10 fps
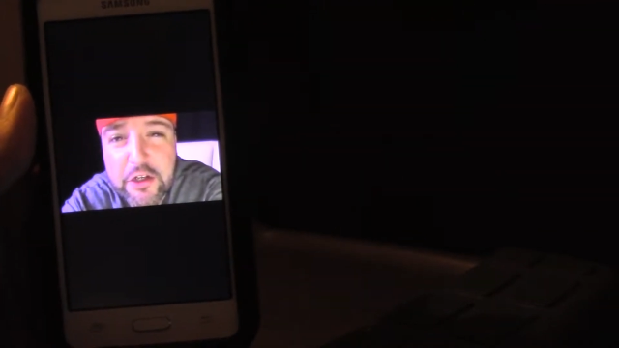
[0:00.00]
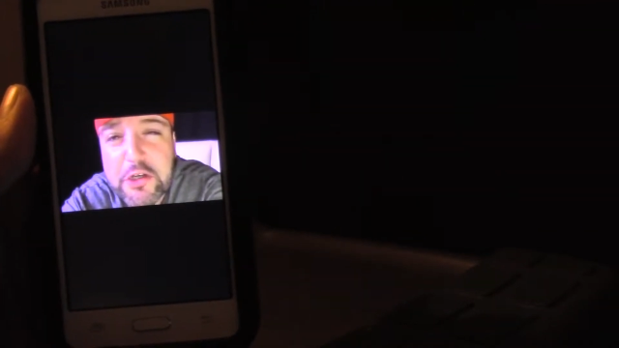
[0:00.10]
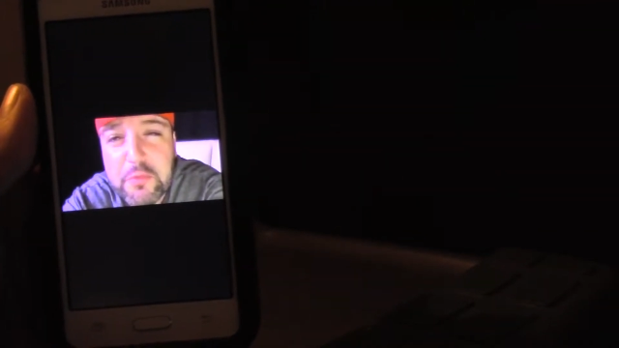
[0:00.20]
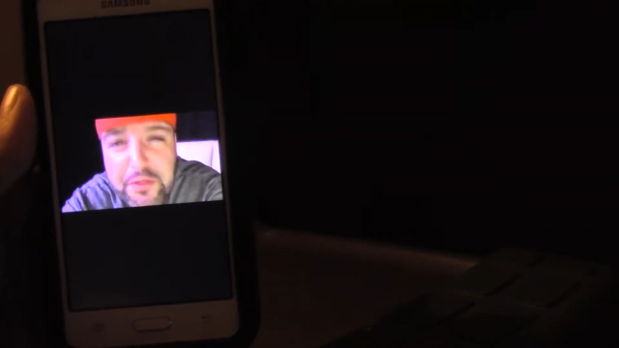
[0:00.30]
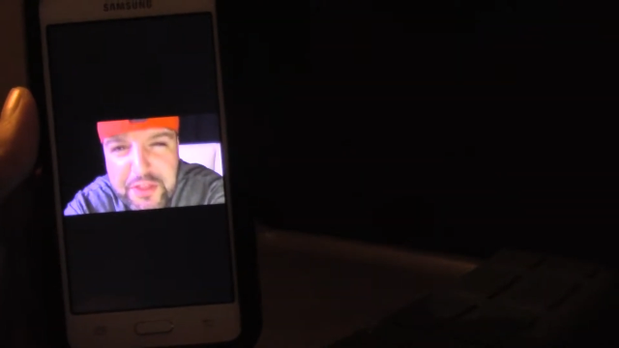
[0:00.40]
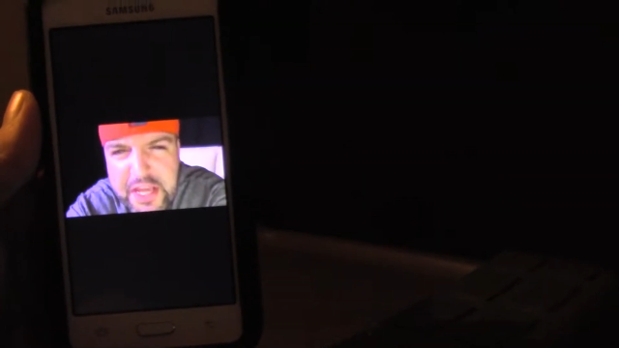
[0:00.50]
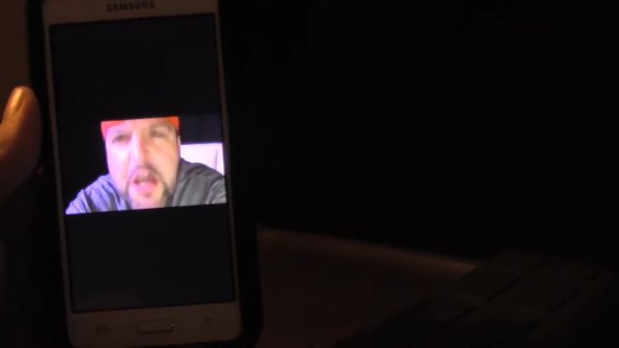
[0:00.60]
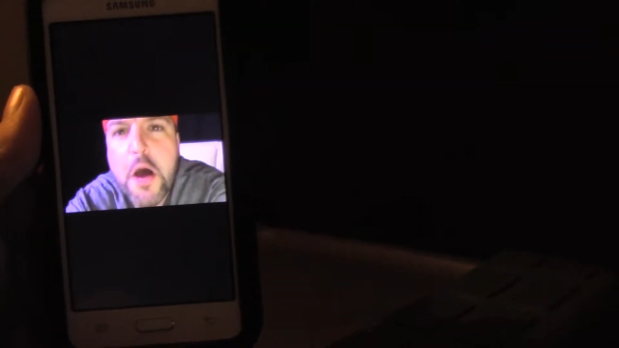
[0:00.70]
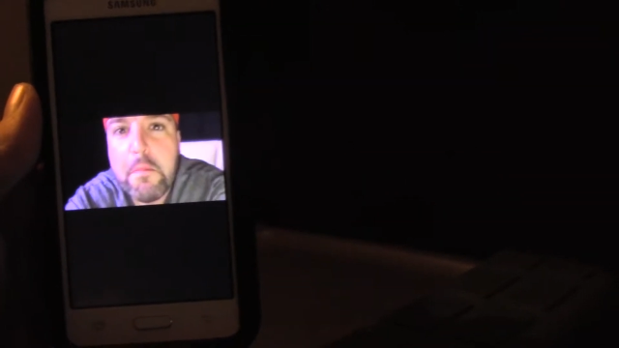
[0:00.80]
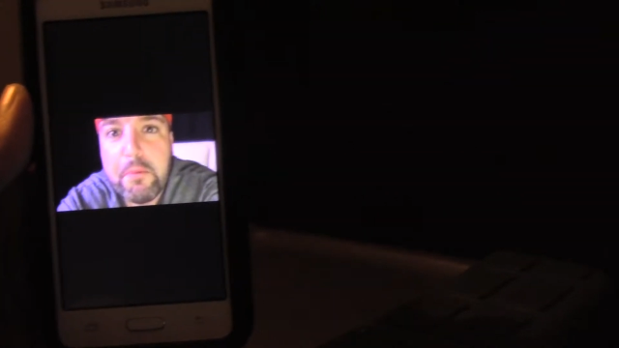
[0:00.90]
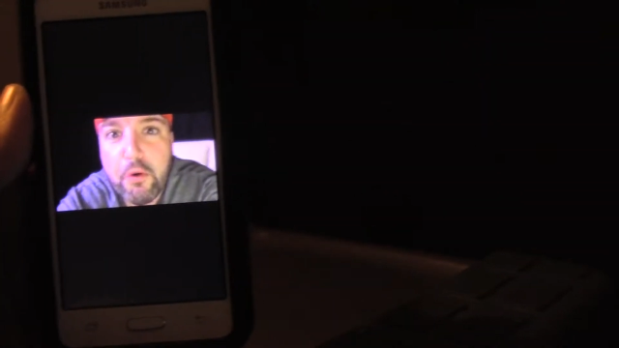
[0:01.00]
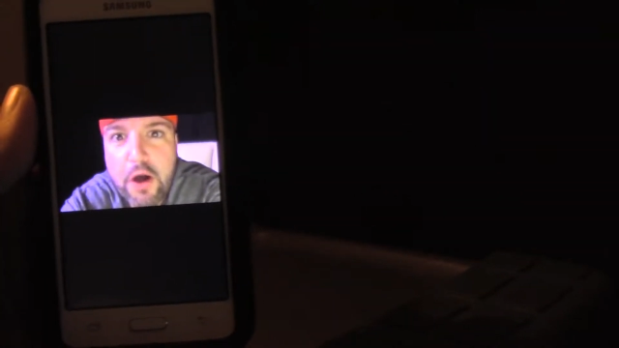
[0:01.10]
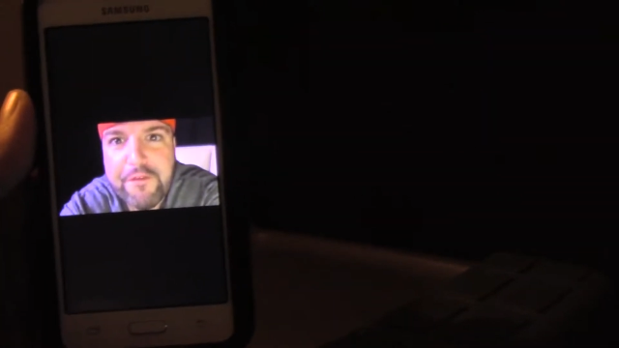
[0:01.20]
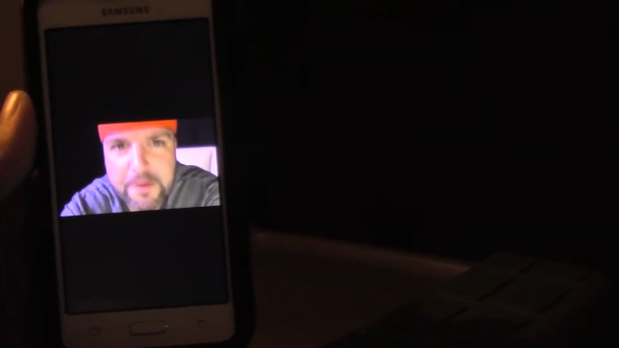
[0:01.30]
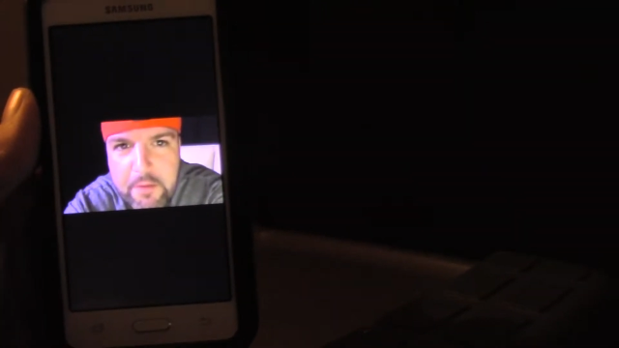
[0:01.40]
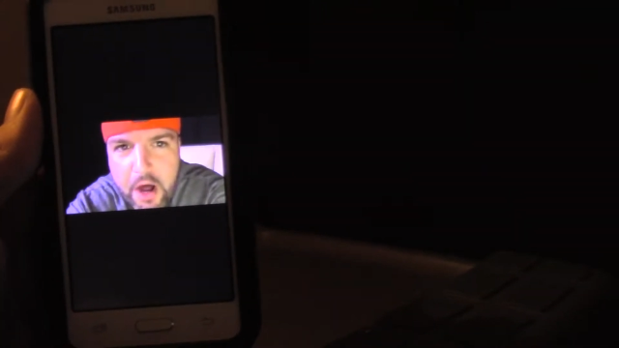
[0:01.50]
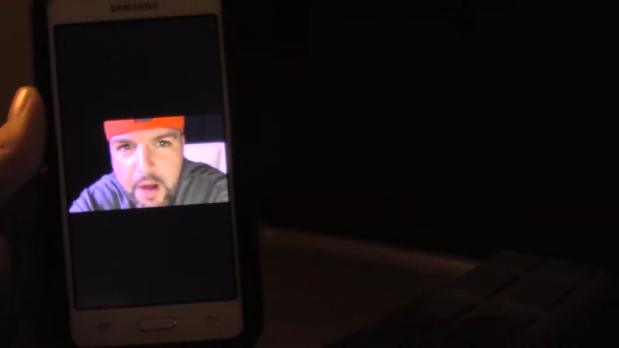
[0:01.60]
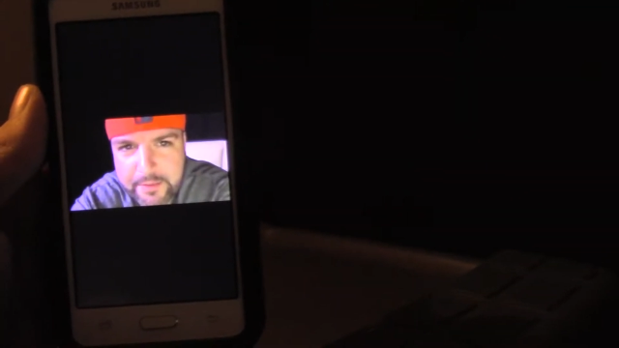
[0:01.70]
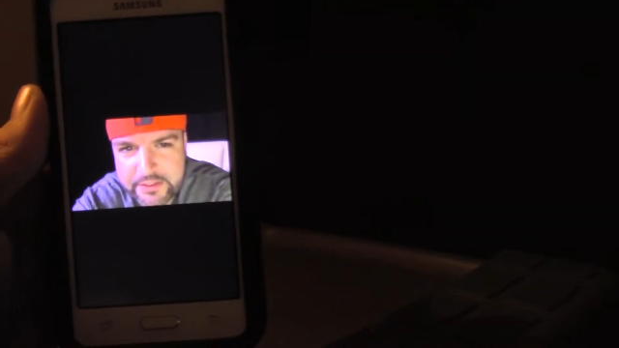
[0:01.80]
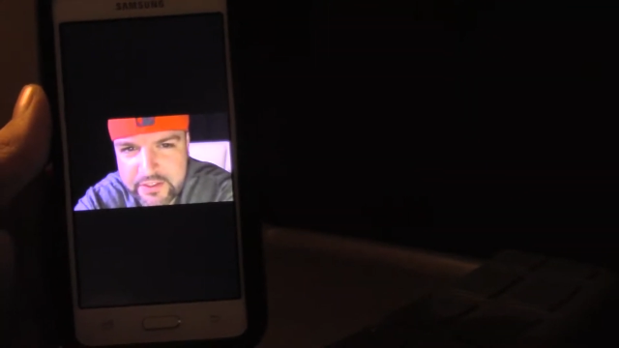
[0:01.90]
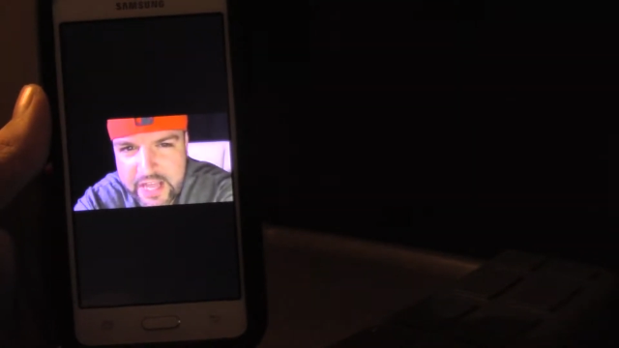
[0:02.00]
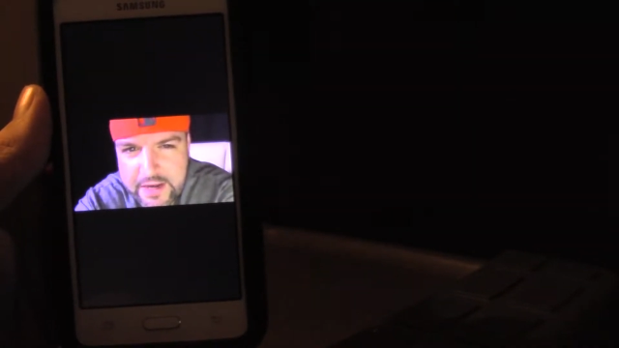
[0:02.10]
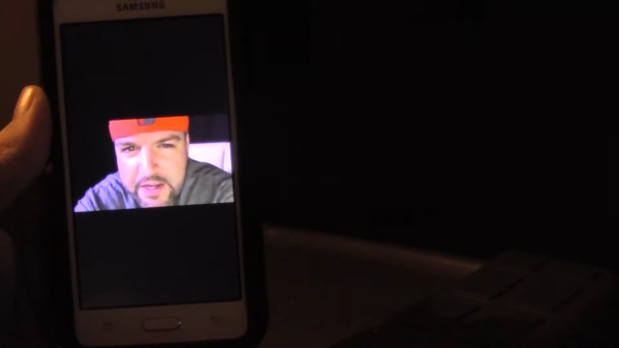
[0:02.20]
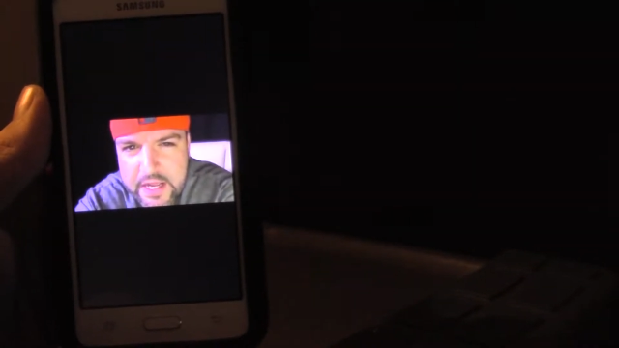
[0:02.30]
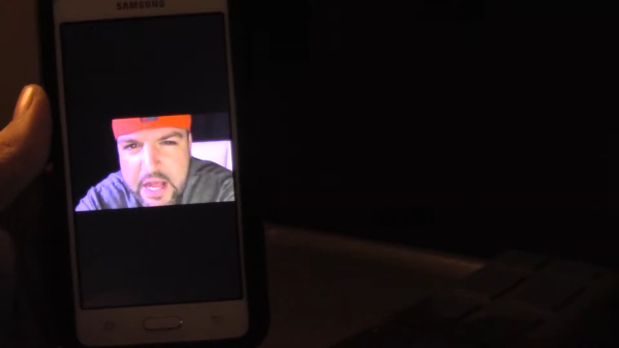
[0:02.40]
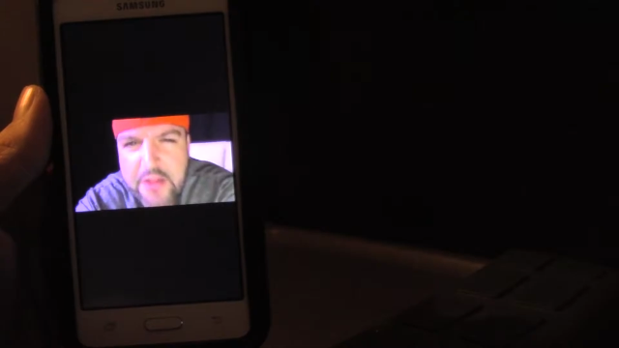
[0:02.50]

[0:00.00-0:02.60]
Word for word: Look at what the Prophet Muhammad said.